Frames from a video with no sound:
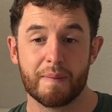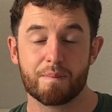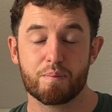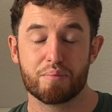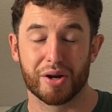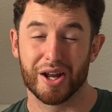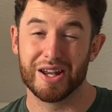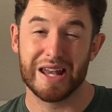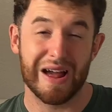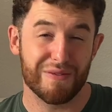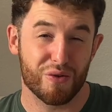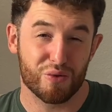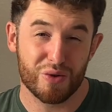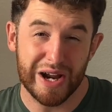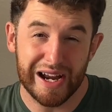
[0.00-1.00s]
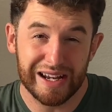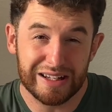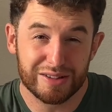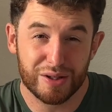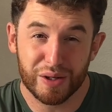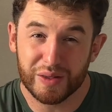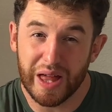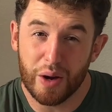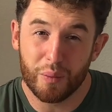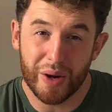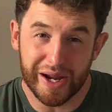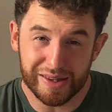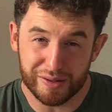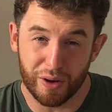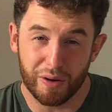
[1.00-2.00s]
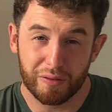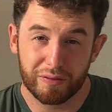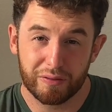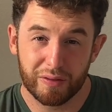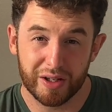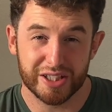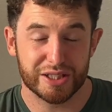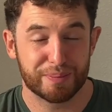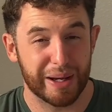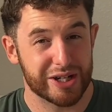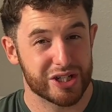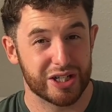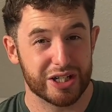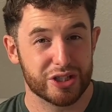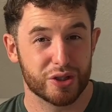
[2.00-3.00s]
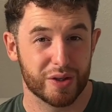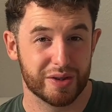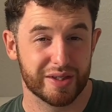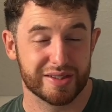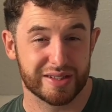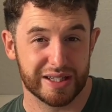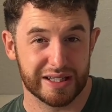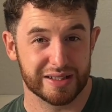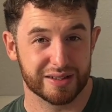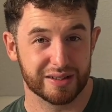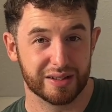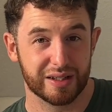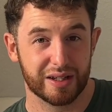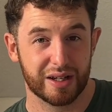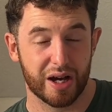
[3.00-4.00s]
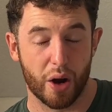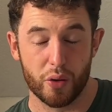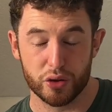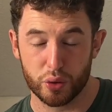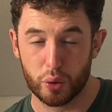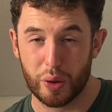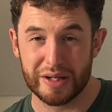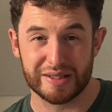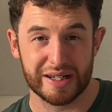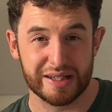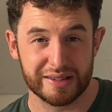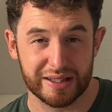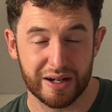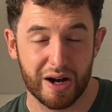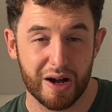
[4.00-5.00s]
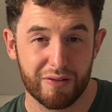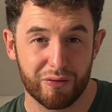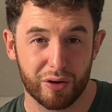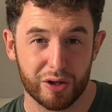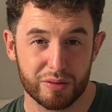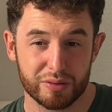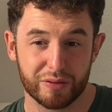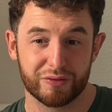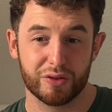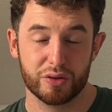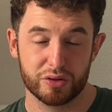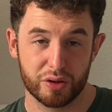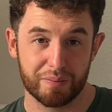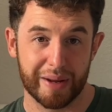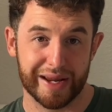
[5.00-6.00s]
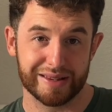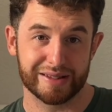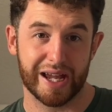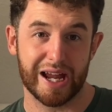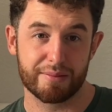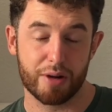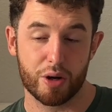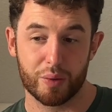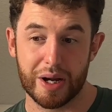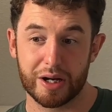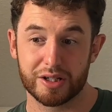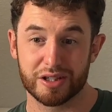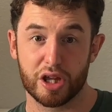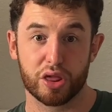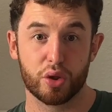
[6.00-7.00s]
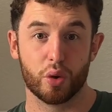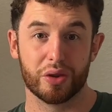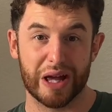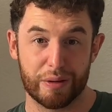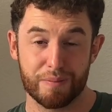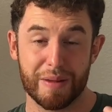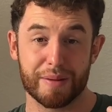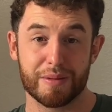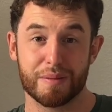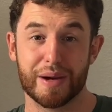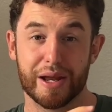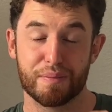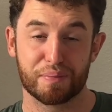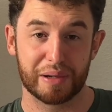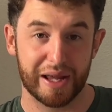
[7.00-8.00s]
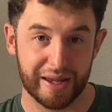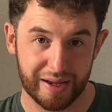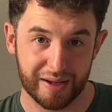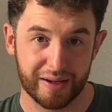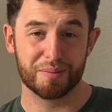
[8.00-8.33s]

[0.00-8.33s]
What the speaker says: But I never really took that weight off, especially during the season. I was always eating high volumes of food to maintain my weight because I thought that would make me a better player.